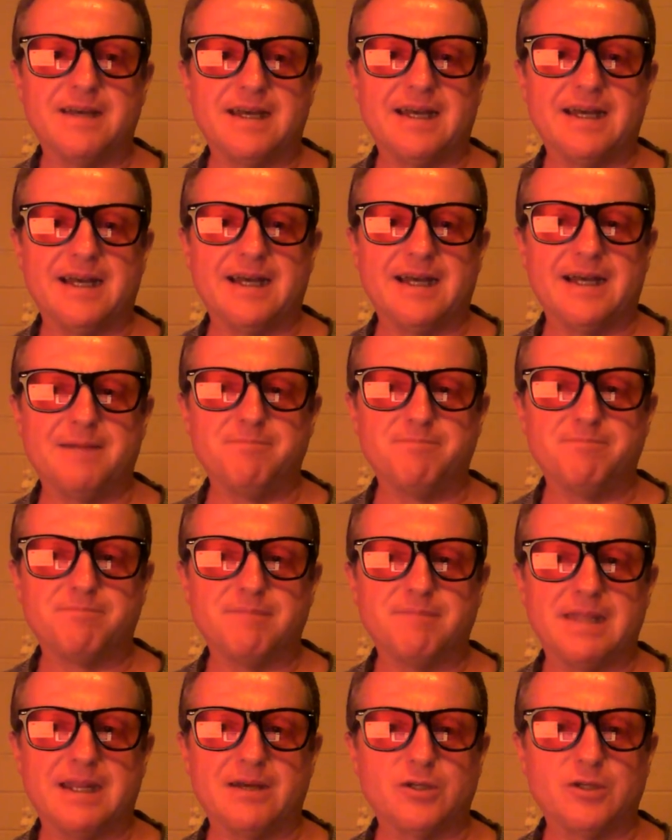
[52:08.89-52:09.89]
Um,
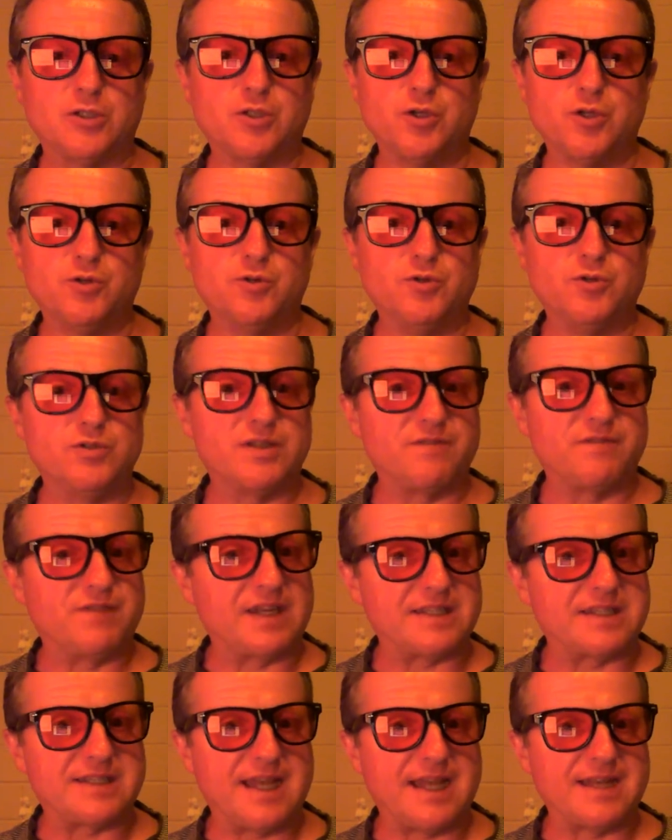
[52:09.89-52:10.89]
you know, gurus are
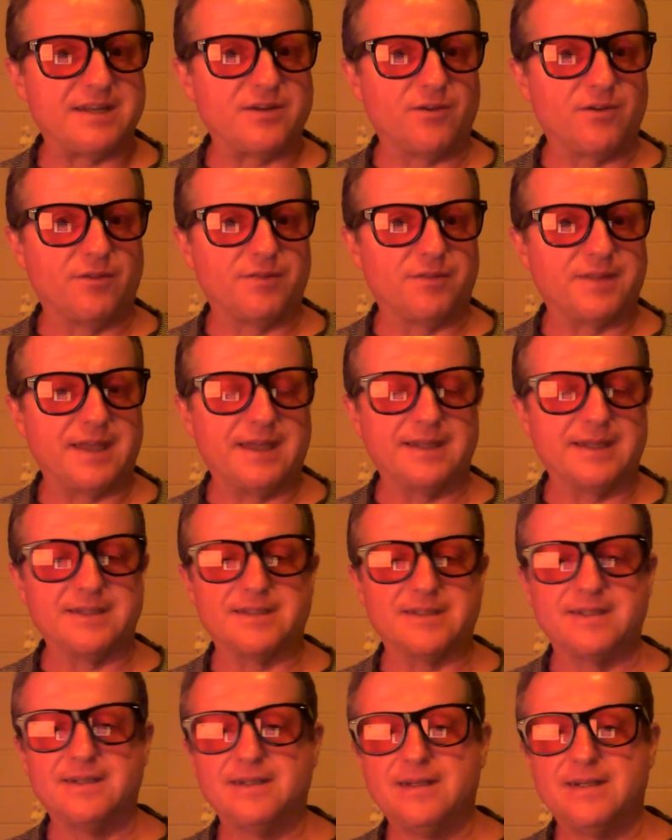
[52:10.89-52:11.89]
fixated on
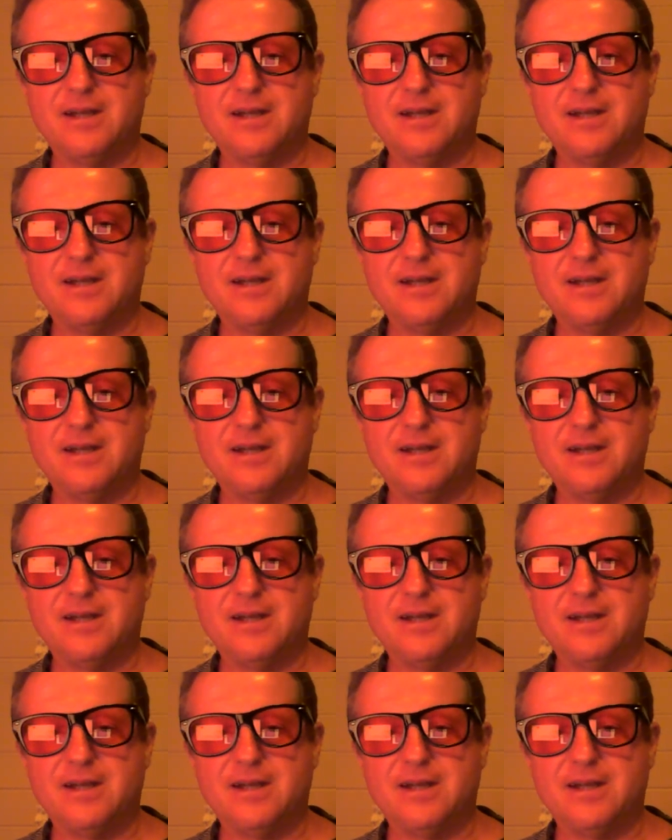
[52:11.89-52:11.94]
things